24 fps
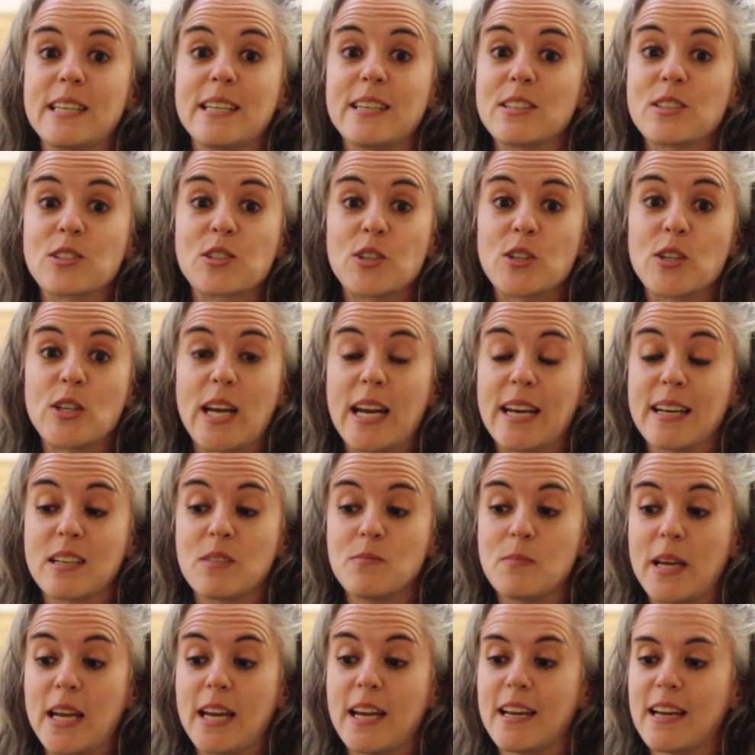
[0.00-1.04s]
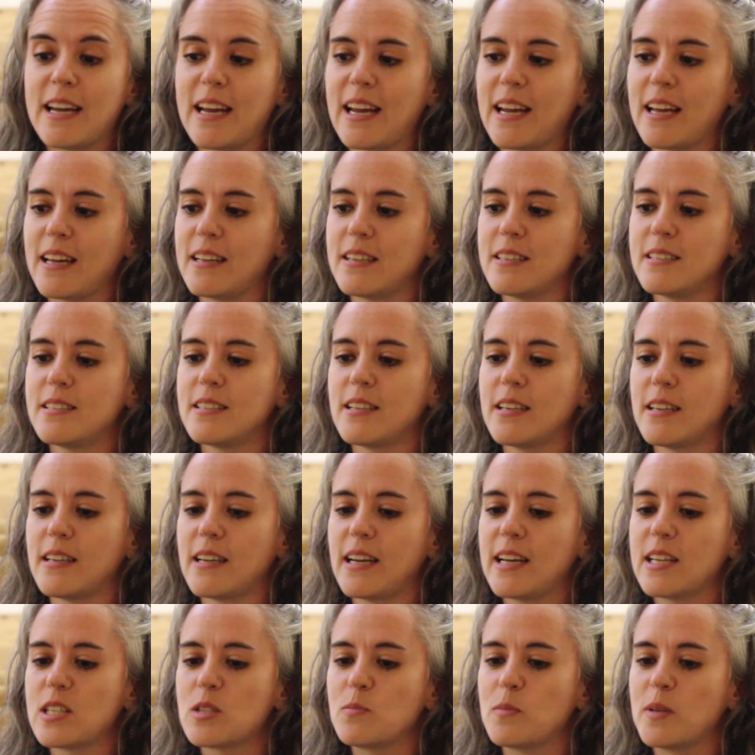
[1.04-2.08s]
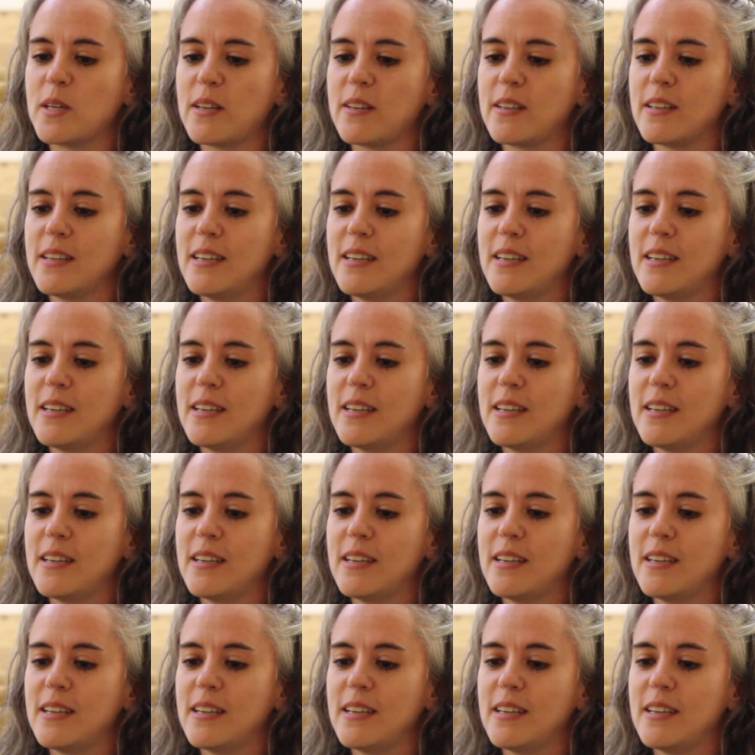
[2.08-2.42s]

He has created me, and has been